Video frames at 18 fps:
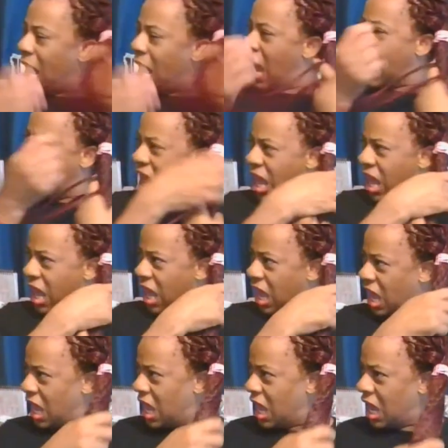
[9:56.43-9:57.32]

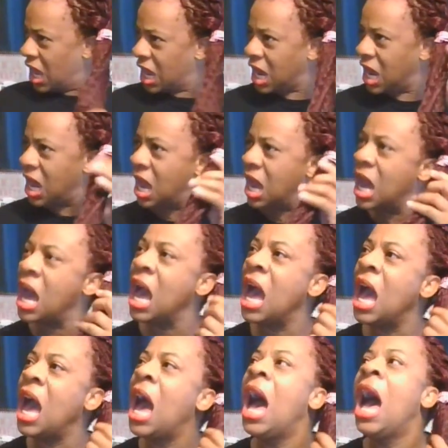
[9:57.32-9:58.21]
like,
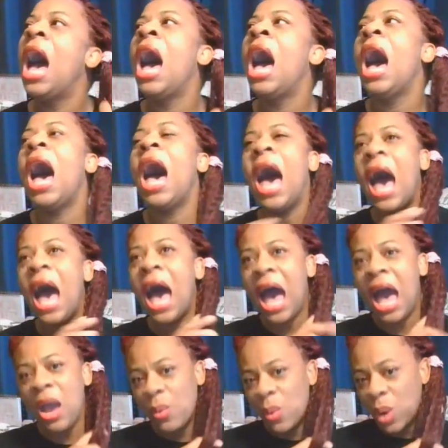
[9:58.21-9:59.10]

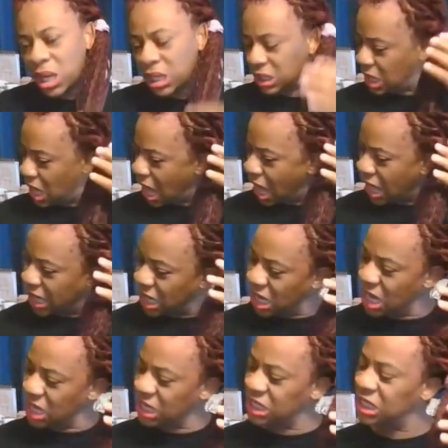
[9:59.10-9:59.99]
I was like
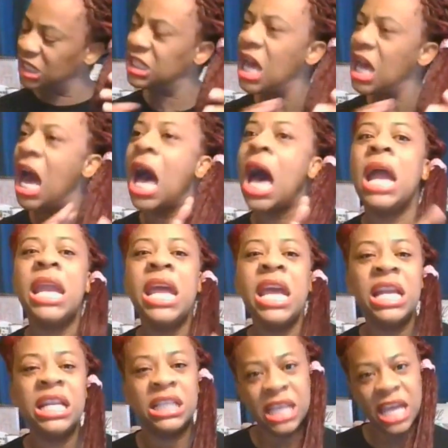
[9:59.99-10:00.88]
an
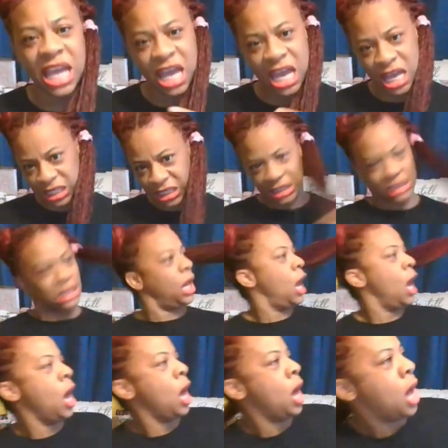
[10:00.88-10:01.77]
exotic dancer.
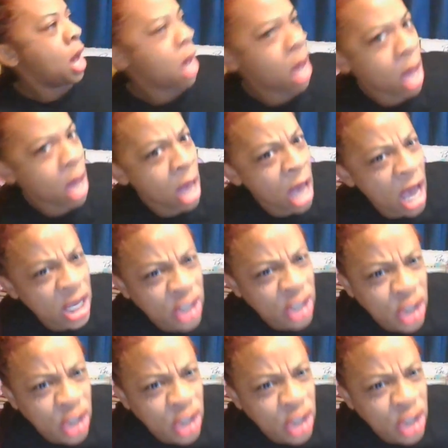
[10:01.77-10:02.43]
A